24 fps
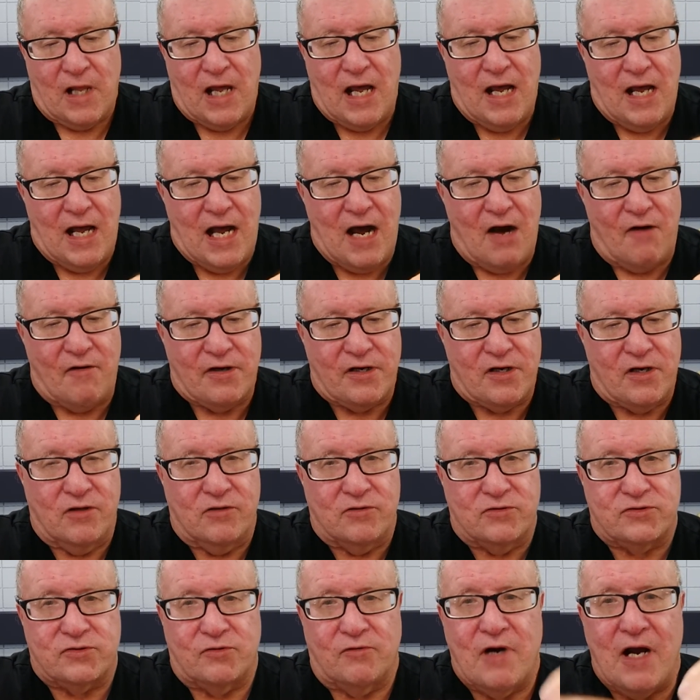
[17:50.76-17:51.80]
how it
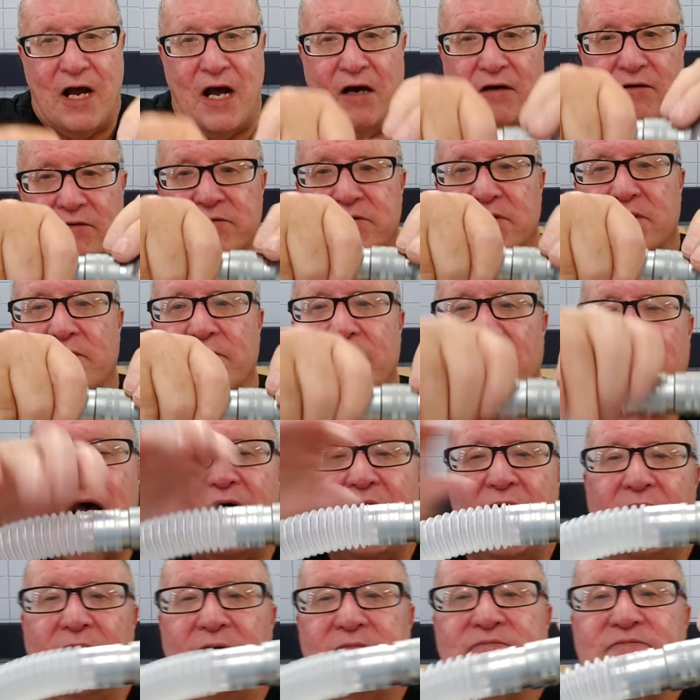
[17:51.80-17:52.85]
goes around,
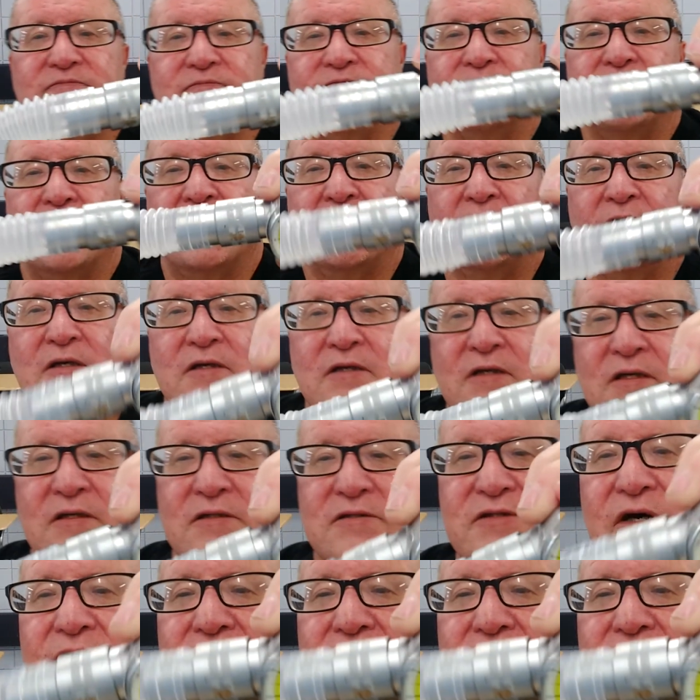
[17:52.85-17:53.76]
okay? So